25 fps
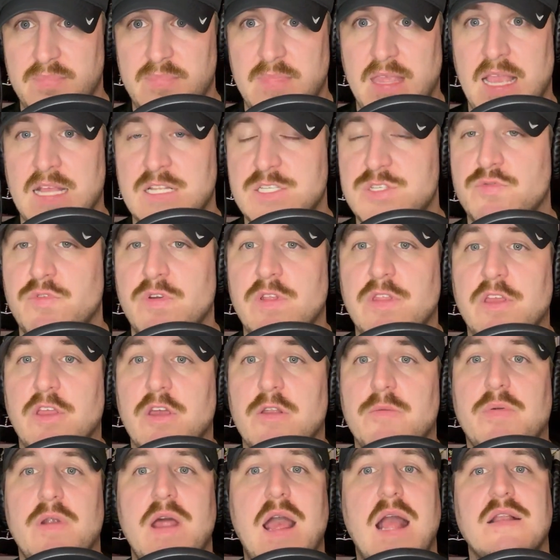it's really
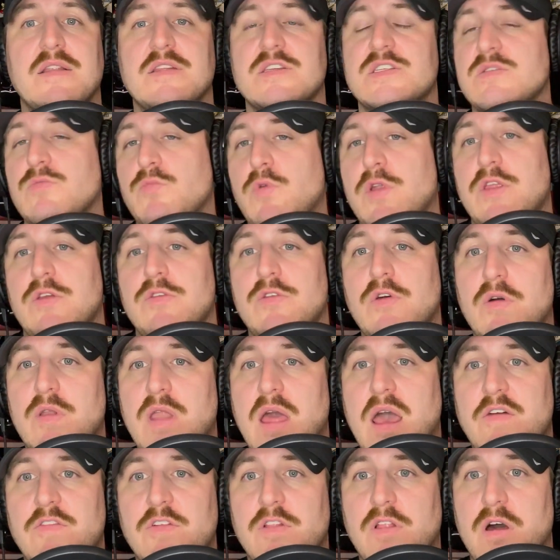good practice when you don't
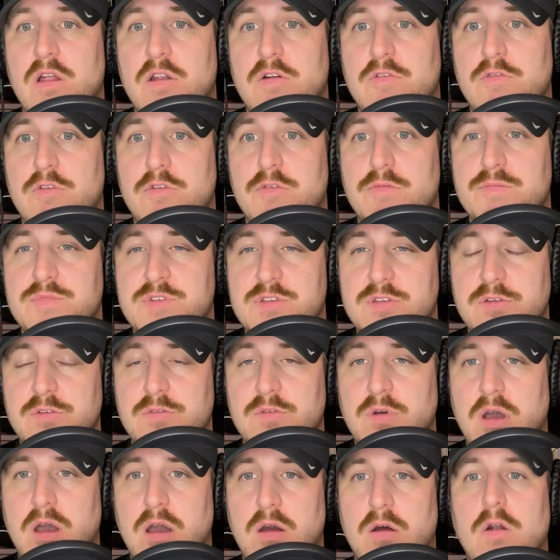have a lot of room
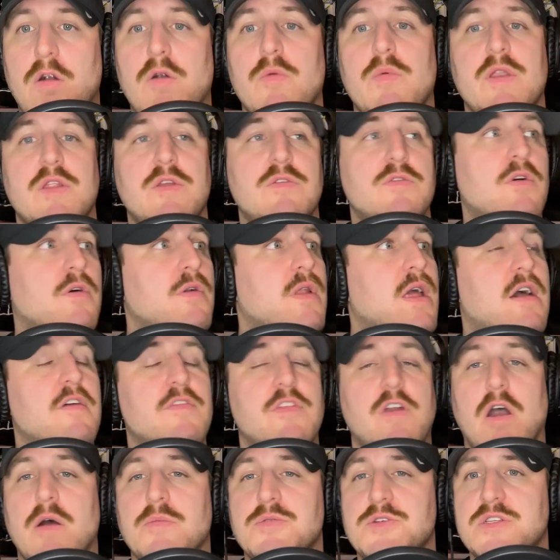to, uh, or when you don't have
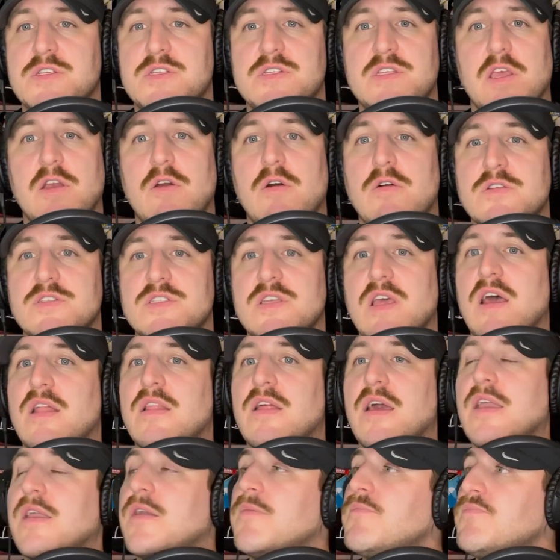the option to say go outside.
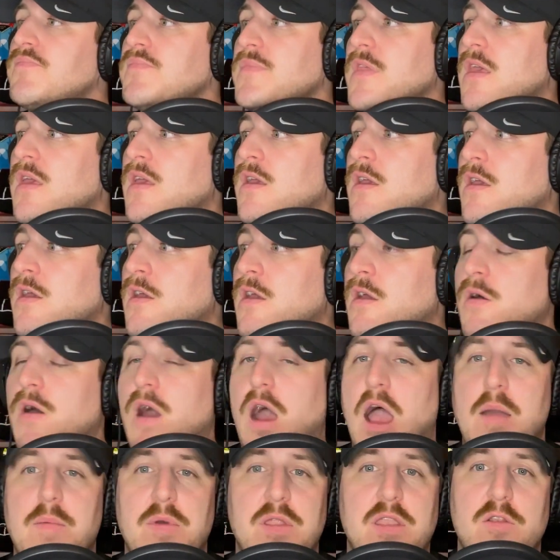Like
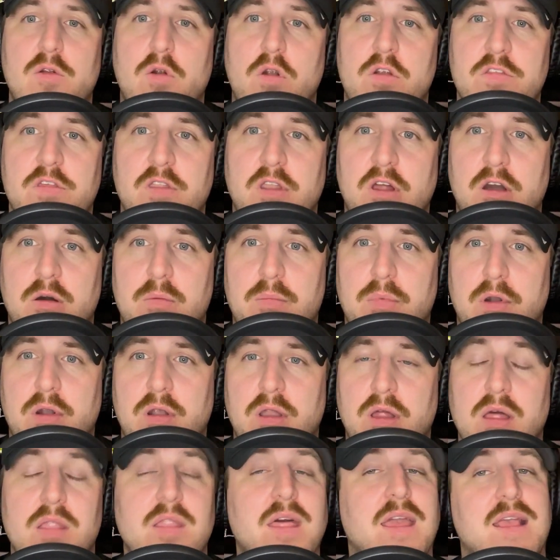I'm in northern
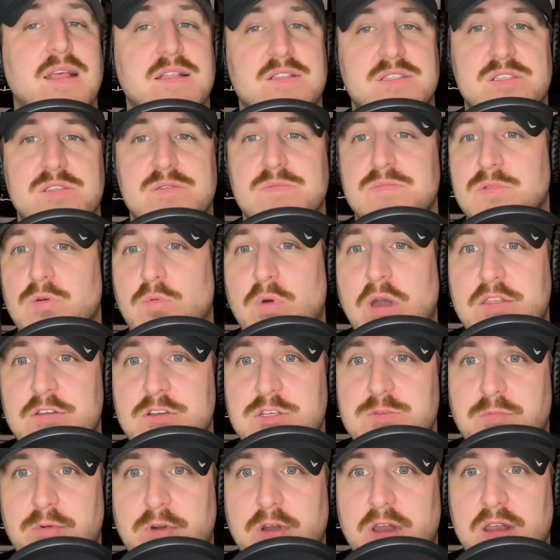Alberta and like it's the
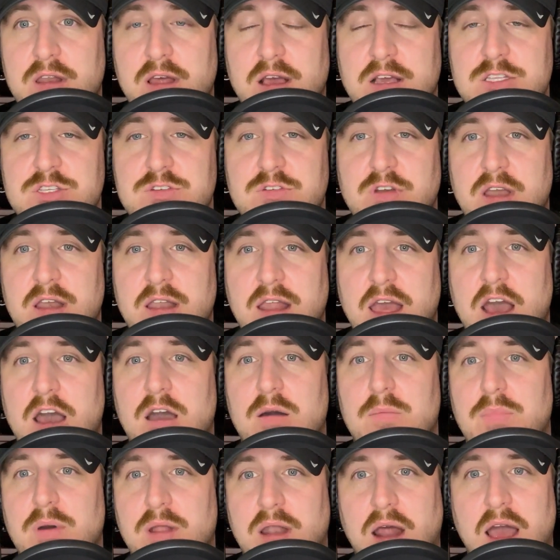weather's pretty nice right now,
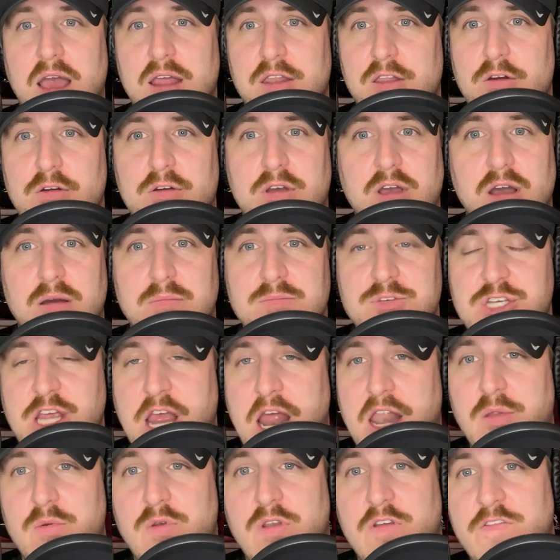but I know come
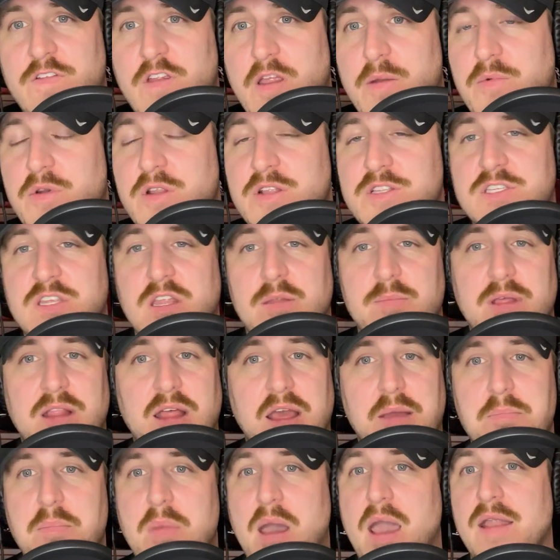January February it's gonna be
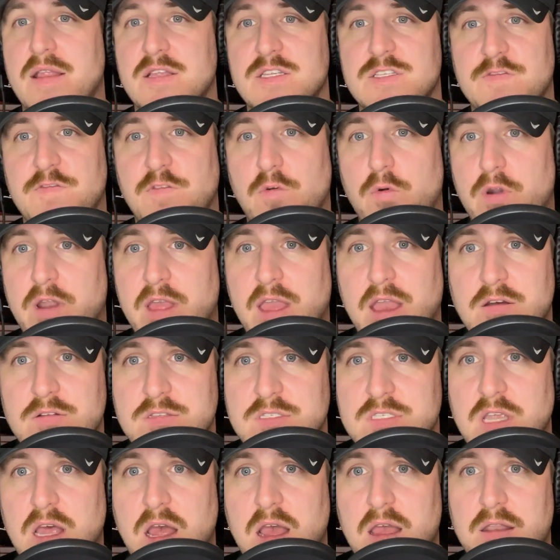like minus forty
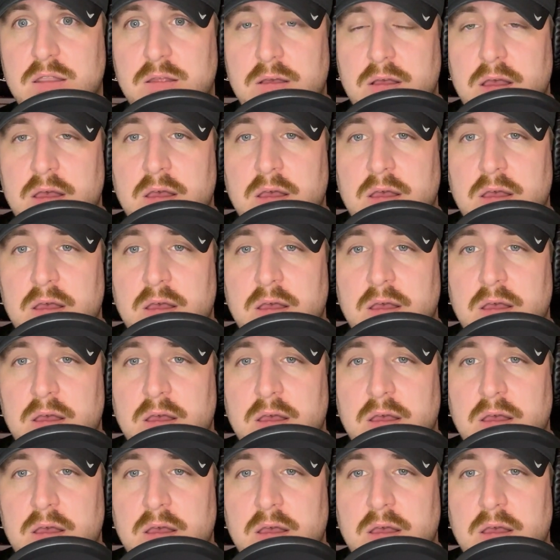outside.